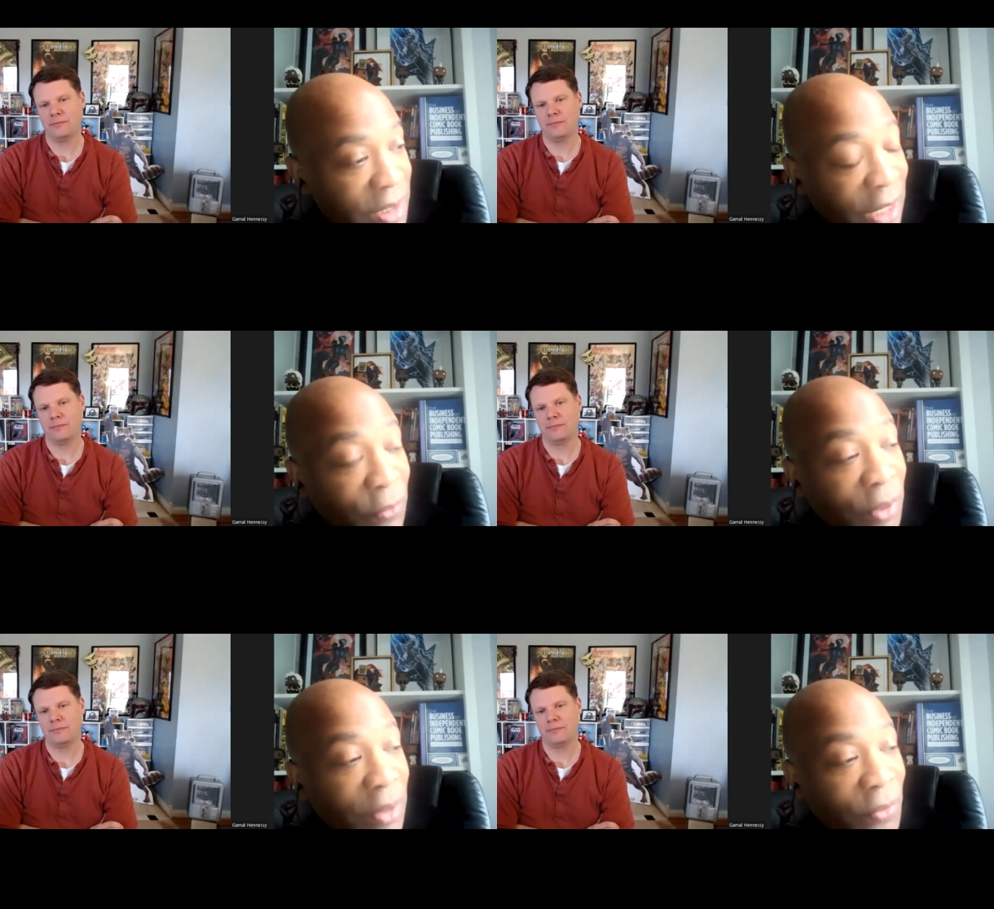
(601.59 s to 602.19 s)

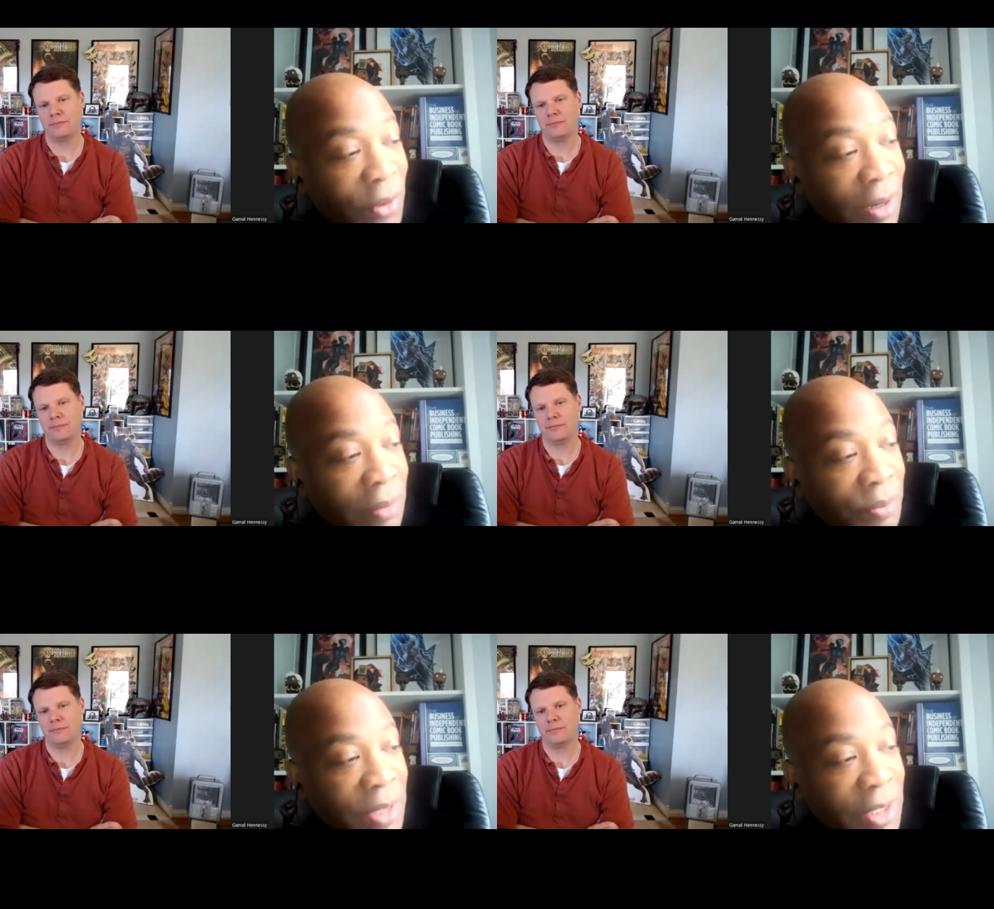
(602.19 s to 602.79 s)
Speaker 1: different
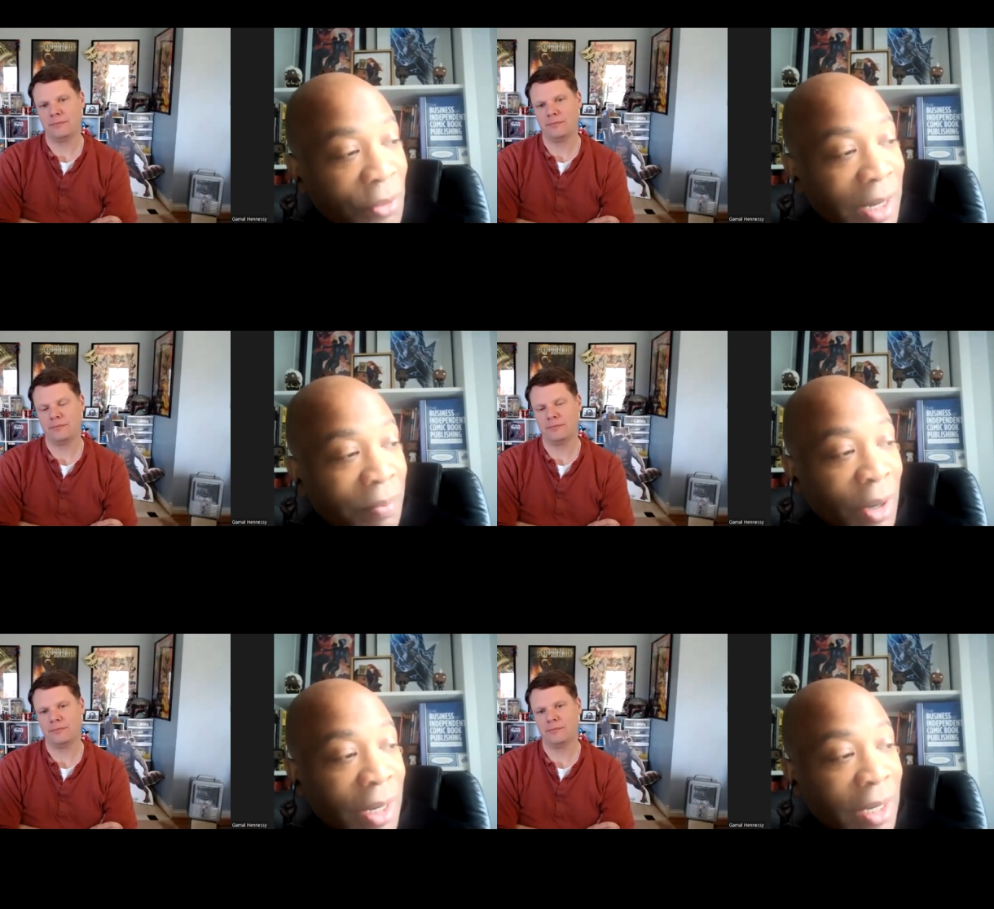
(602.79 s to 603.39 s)
from the
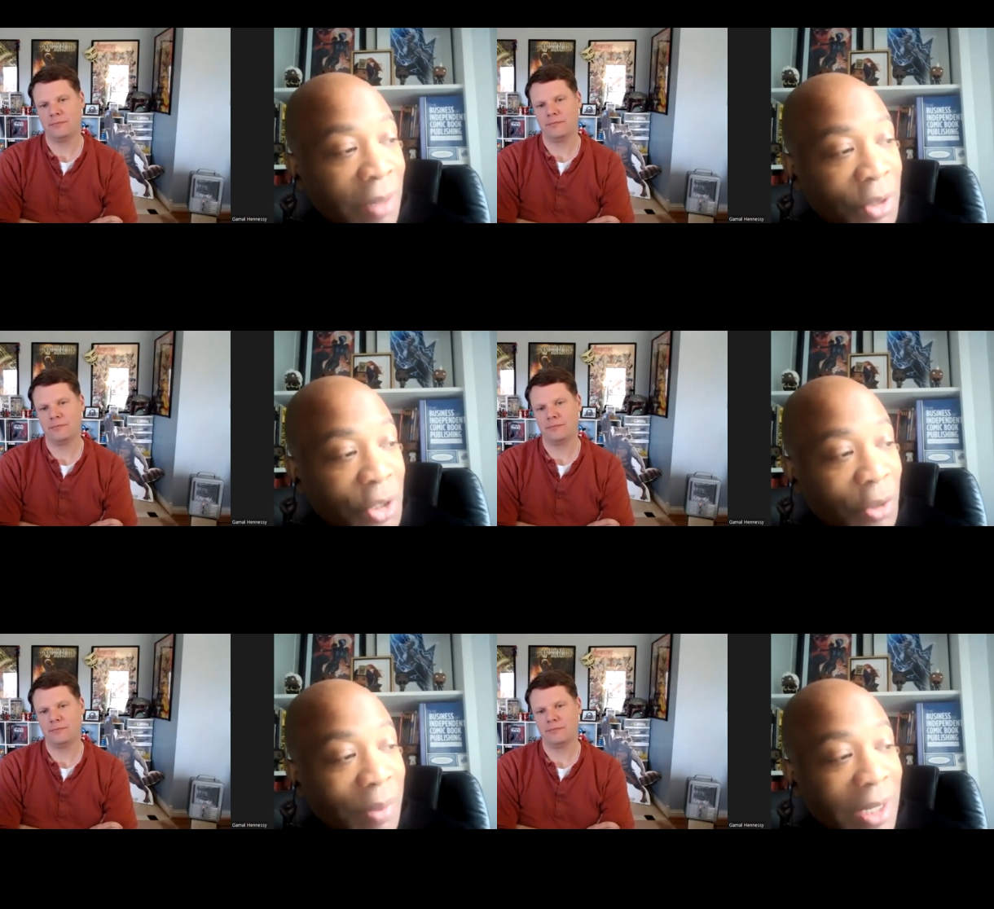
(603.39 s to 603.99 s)
direct market numbers too